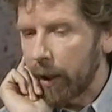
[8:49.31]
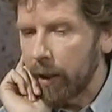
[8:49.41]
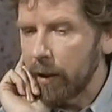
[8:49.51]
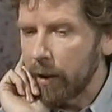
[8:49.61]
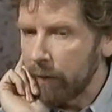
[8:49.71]

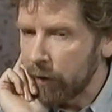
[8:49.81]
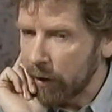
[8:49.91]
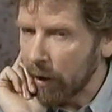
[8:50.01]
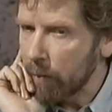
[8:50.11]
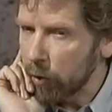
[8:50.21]
have got
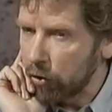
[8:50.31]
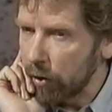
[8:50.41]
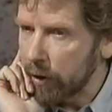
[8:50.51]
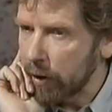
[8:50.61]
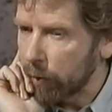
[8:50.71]
that
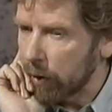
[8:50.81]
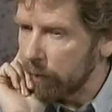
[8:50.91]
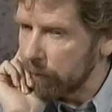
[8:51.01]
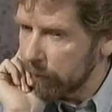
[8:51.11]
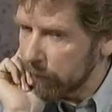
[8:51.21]
opportunity where
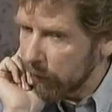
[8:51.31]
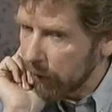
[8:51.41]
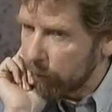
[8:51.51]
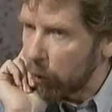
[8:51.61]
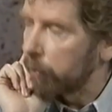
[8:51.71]

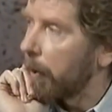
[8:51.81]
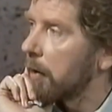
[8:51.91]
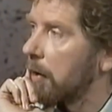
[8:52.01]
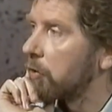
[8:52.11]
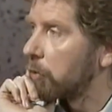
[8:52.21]
most
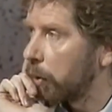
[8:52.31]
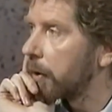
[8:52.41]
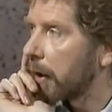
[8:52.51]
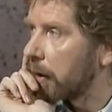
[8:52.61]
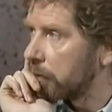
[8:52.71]
politicians
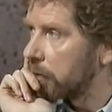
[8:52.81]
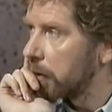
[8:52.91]
wouldn't have.